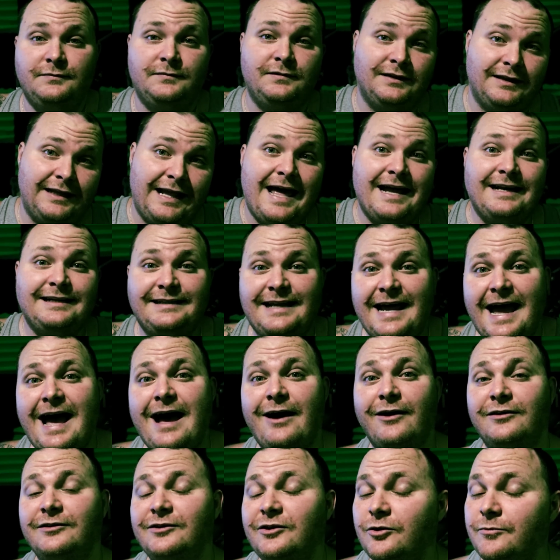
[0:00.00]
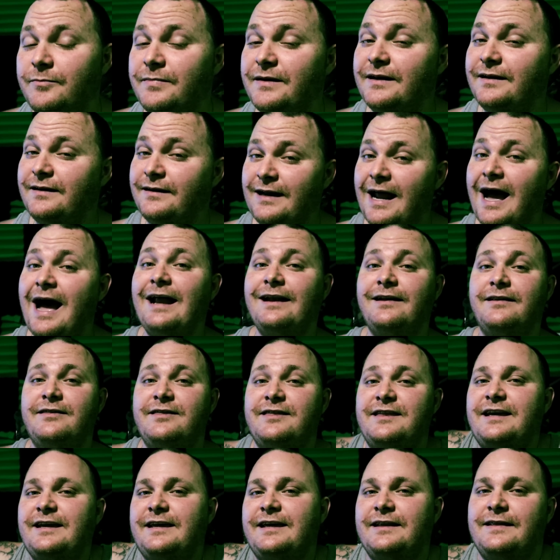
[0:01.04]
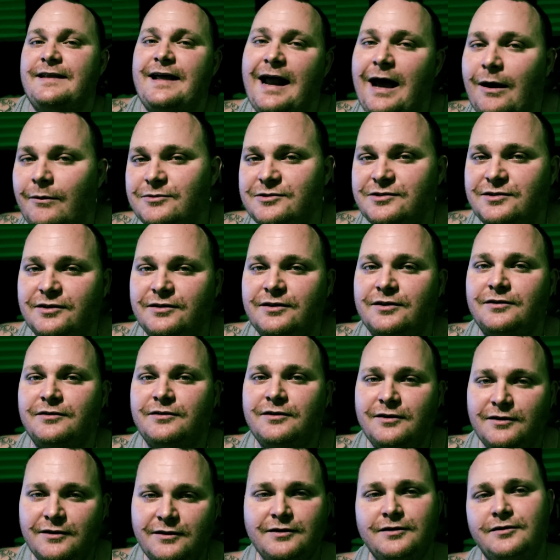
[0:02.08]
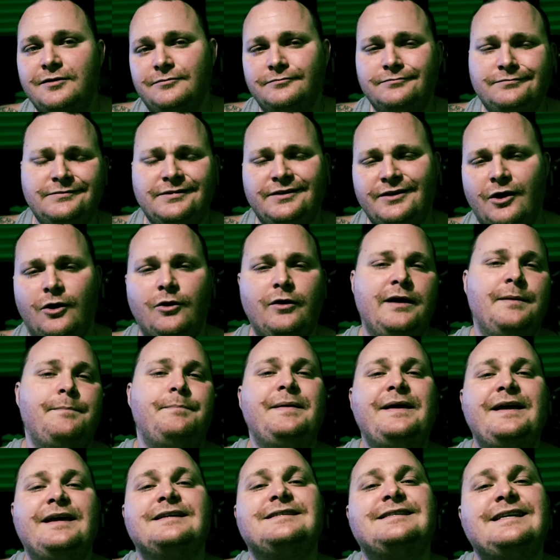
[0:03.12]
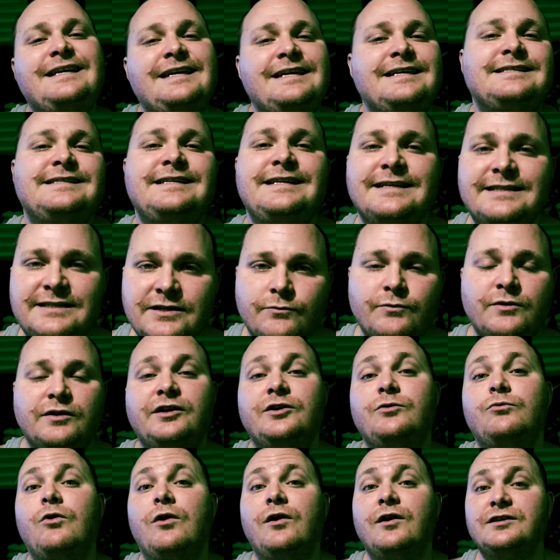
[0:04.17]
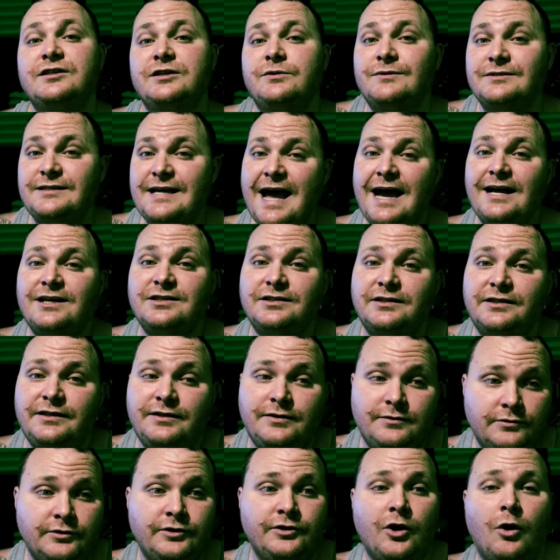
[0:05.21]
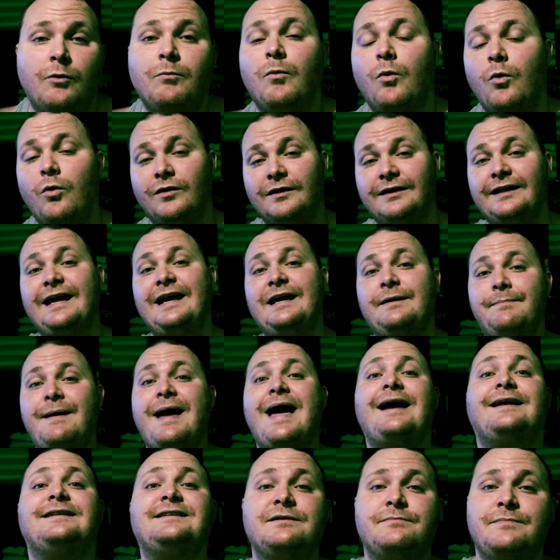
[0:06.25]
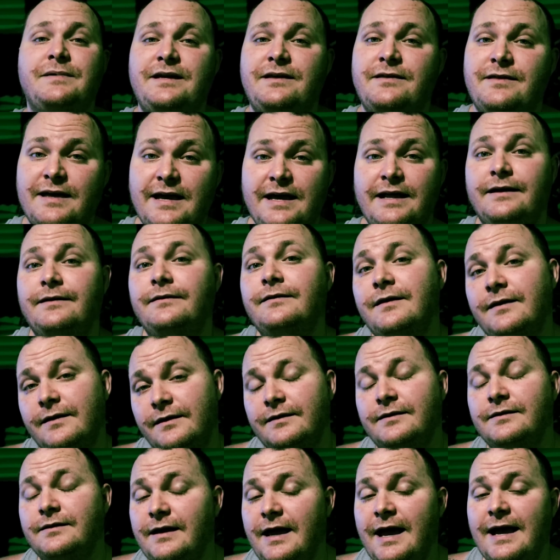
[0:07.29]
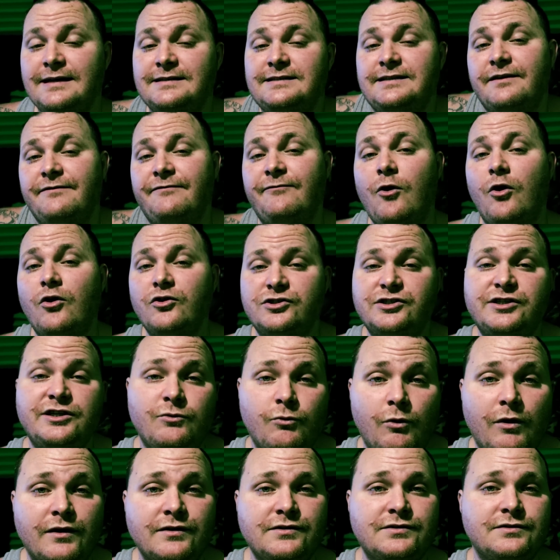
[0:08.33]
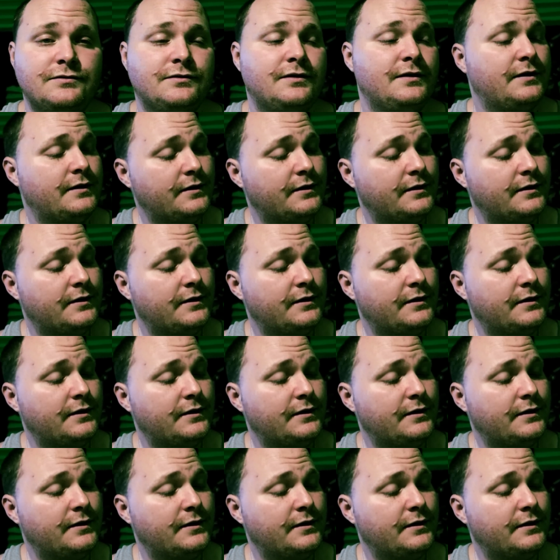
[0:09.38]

let down a little bit, not thinking that I was gonna, you know, it be as easy as it really was. It was actually, you know, more laid back to me than SFRC was.